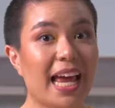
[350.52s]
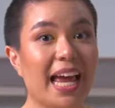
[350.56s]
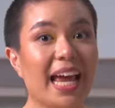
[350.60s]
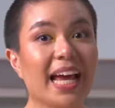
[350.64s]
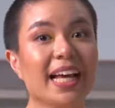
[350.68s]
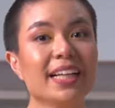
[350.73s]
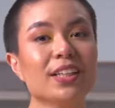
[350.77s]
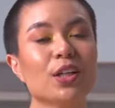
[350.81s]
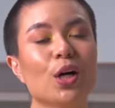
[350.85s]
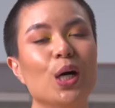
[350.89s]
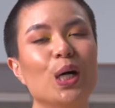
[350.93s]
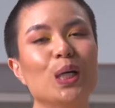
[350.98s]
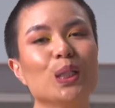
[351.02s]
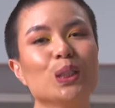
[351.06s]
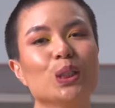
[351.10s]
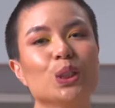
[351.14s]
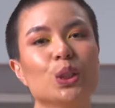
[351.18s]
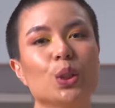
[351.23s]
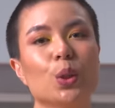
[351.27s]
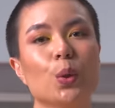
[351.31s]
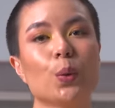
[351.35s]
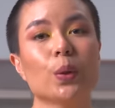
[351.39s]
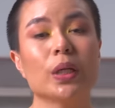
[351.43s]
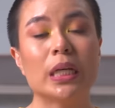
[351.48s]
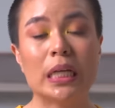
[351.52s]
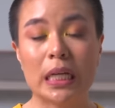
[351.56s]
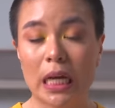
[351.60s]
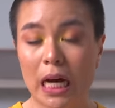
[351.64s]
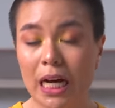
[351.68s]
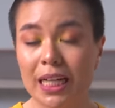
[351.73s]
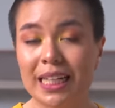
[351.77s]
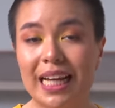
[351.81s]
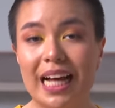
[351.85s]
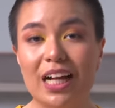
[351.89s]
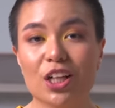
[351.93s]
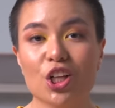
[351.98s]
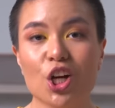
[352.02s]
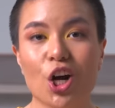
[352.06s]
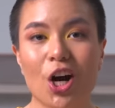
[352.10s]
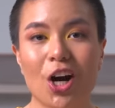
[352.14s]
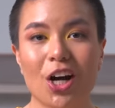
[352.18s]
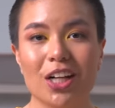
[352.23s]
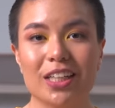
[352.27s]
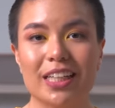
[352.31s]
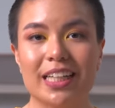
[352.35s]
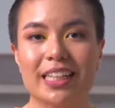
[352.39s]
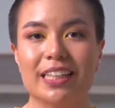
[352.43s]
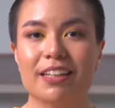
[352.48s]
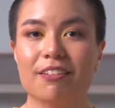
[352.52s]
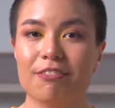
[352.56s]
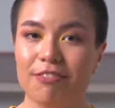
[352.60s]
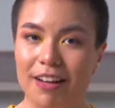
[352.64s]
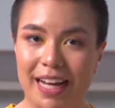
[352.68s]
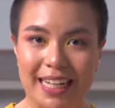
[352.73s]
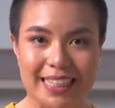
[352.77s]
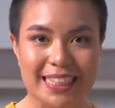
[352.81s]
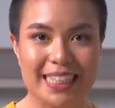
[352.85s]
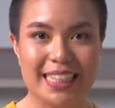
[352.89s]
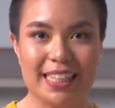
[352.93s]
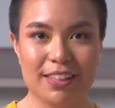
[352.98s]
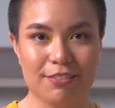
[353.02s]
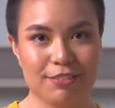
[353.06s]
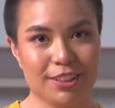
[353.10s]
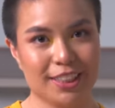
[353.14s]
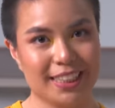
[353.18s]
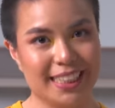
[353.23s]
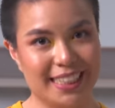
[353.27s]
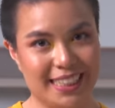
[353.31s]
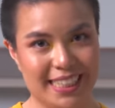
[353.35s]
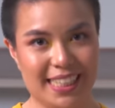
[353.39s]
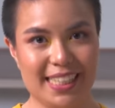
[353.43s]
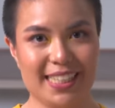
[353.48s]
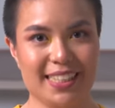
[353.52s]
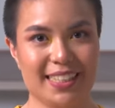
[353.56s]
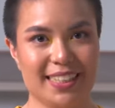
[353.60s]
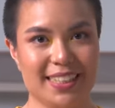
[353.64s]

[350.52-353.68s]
and also non-alcoholic fatty liver disease.